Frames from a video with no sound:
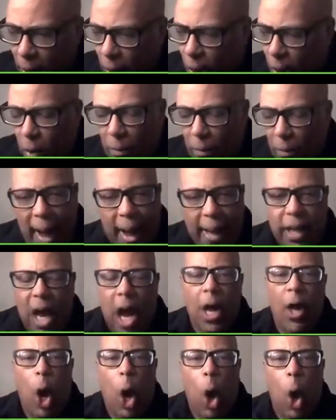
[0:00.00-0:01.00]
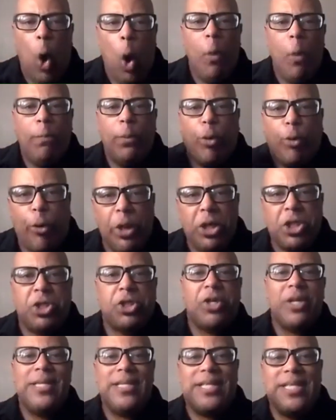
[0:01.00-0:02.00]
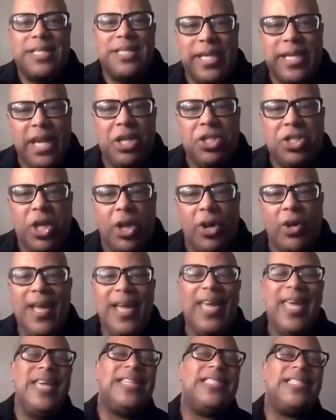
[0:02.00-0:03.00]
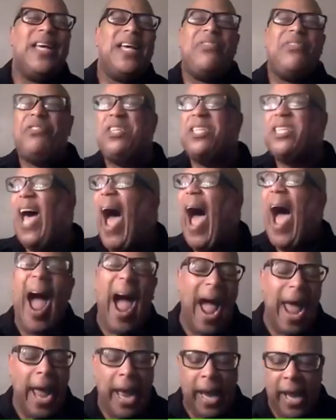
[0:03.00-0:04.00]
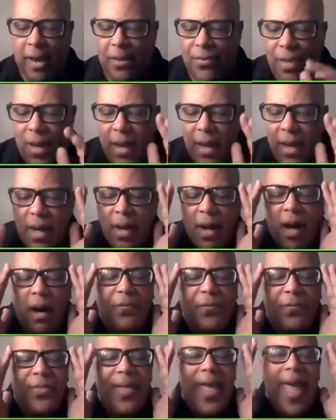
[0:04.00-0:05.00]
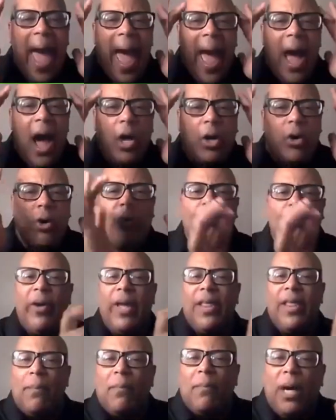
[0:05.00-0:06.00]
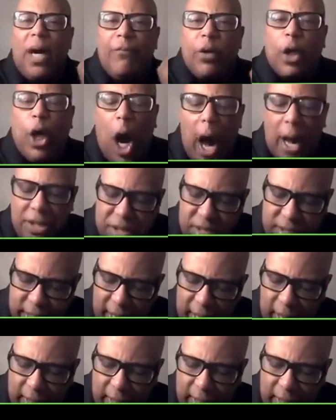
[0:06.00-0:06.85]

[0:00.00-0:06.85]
Oh my God. Hope Christian Center is a tithe of the algorithm of God's